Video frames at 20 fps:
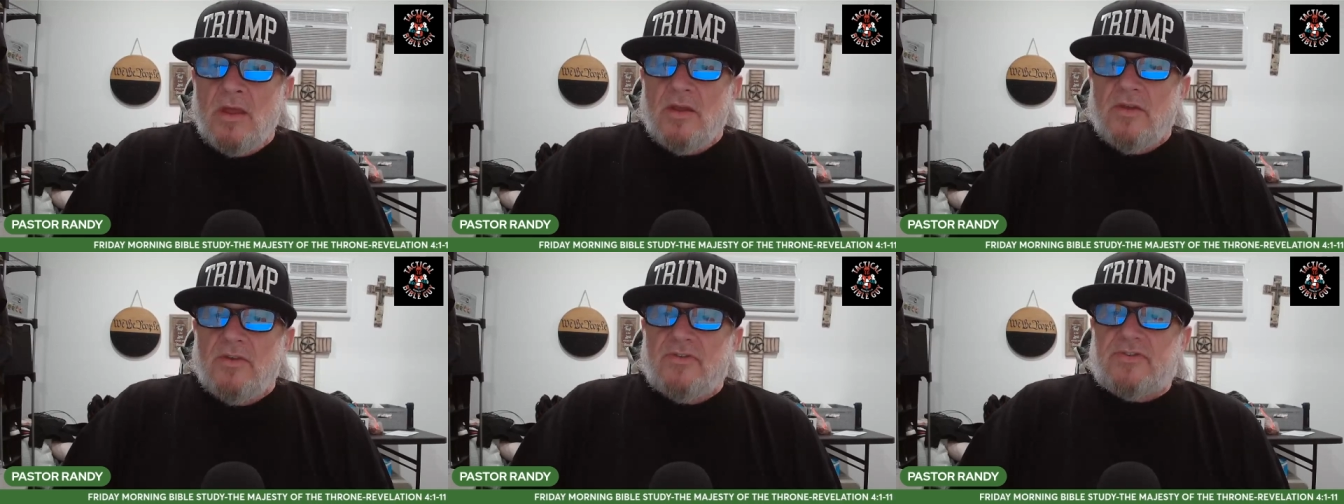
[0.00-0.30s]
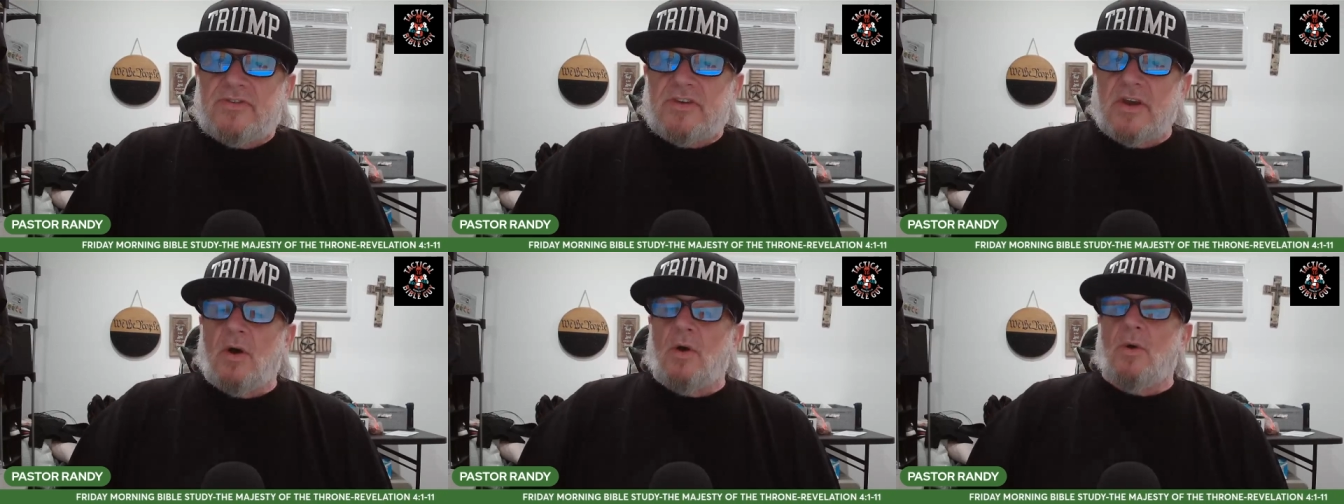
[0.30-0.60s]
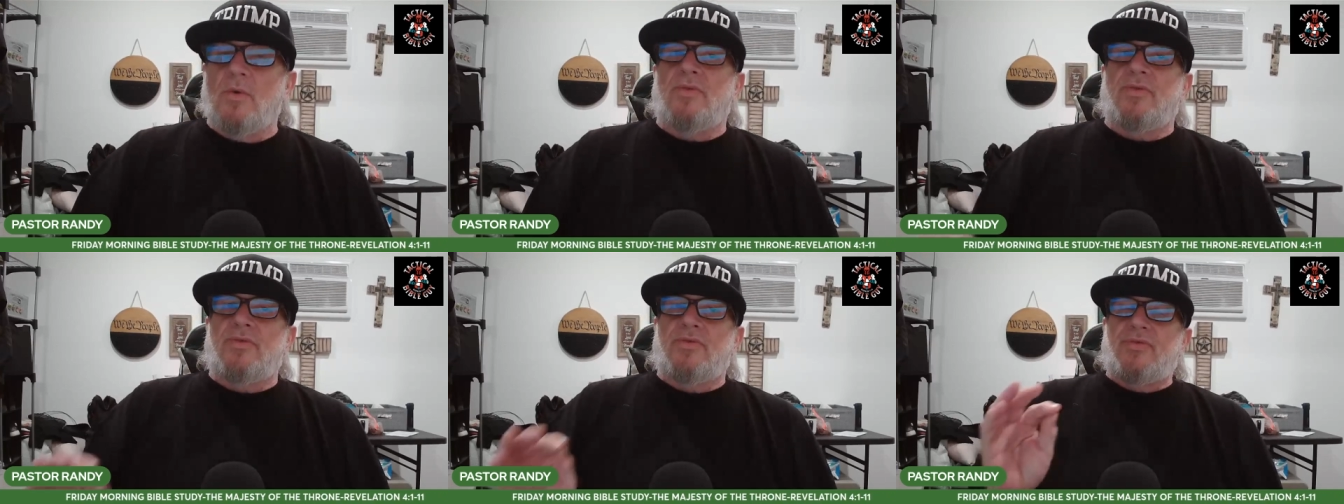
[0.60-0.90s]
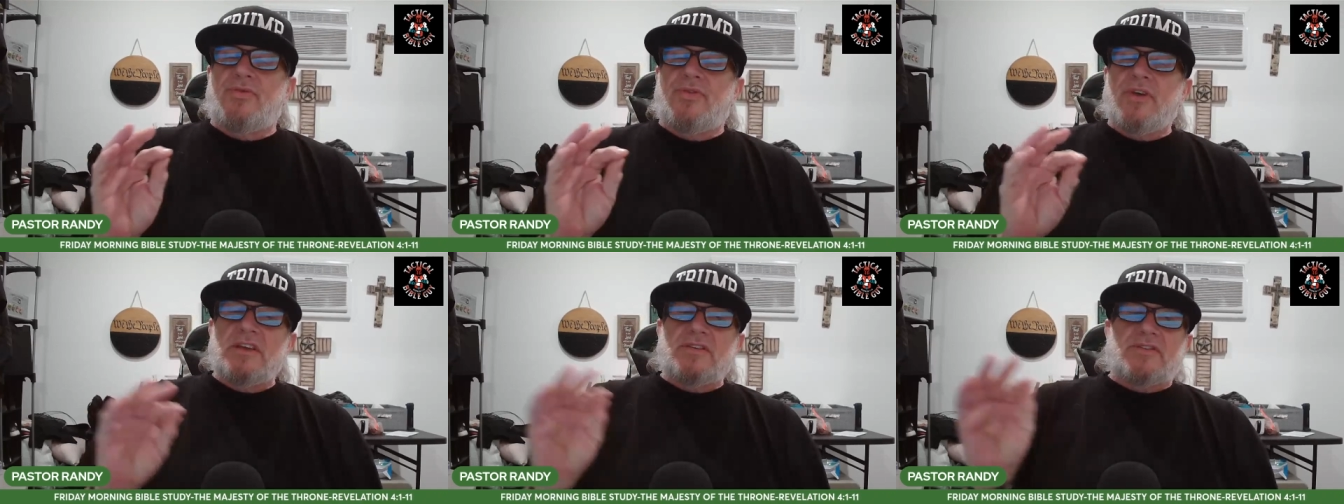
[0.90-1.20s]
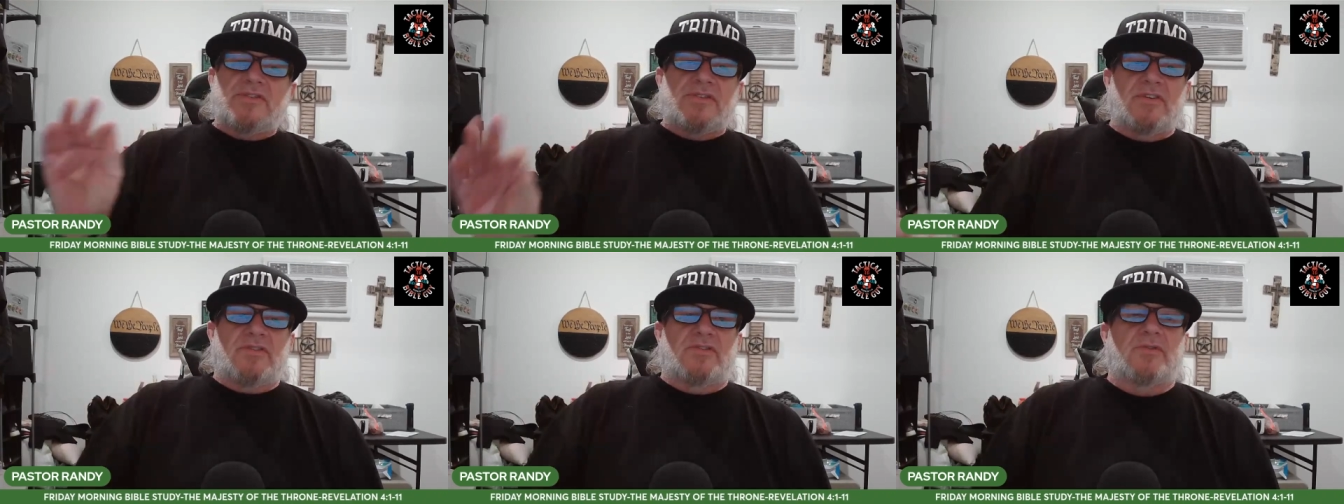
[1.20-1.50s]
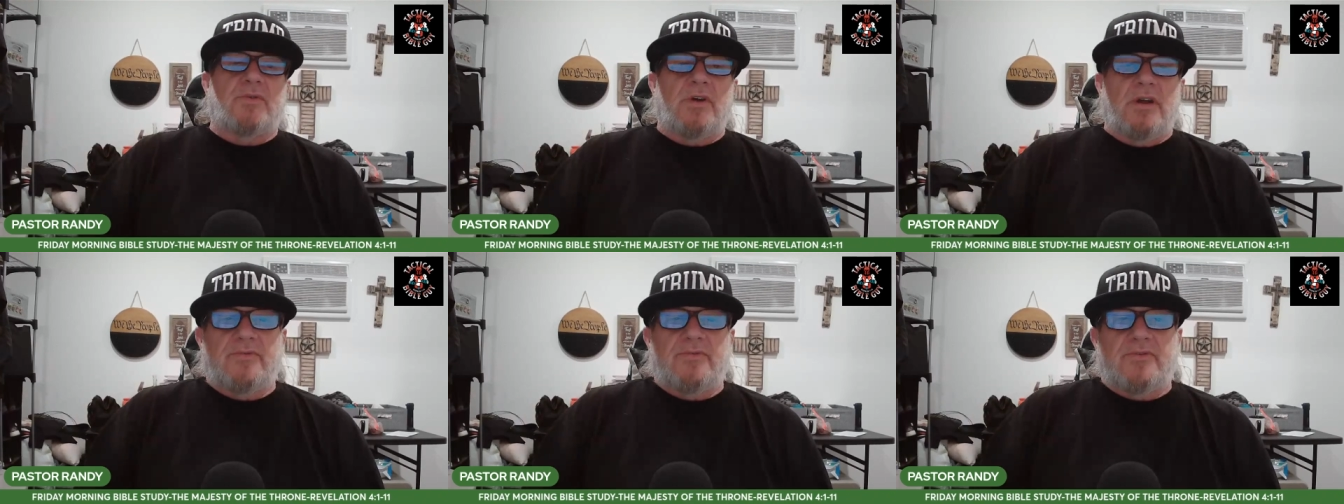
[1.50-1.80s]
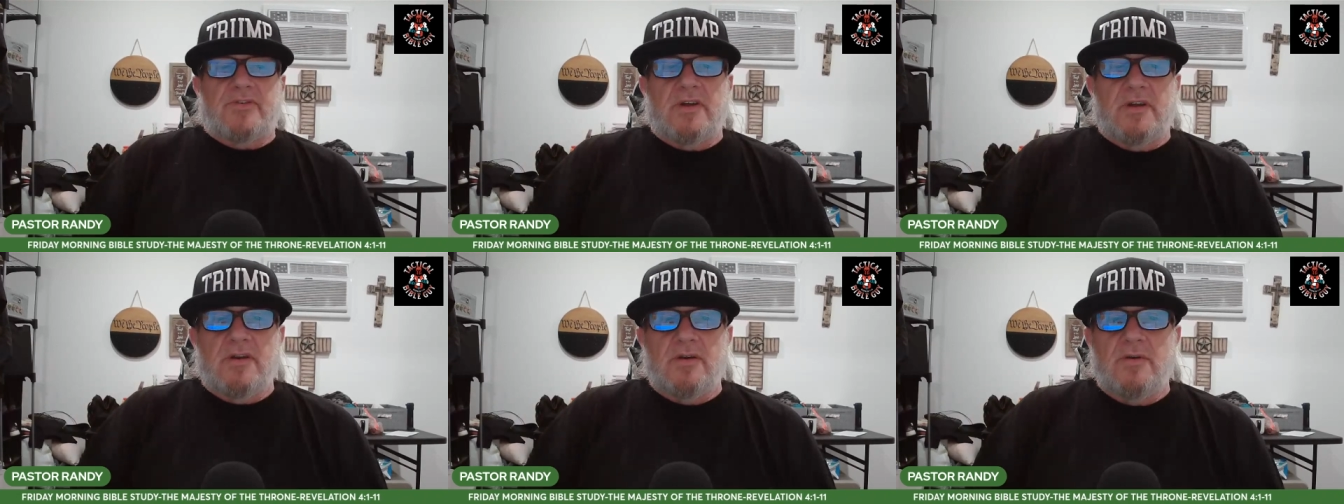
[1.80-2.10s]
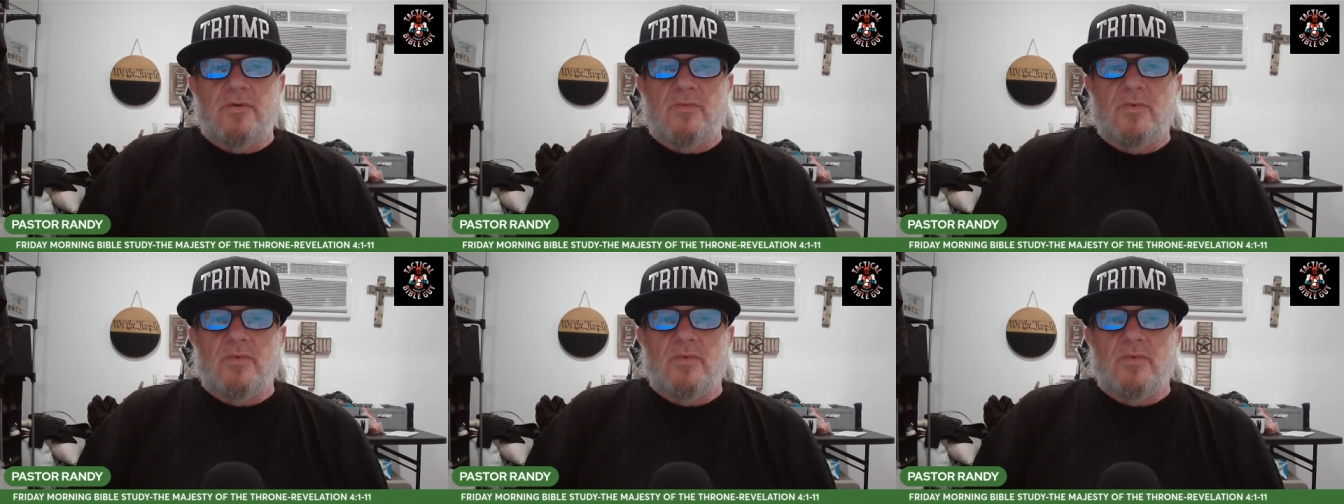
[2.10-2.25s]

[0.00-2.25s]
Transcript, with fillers: so this description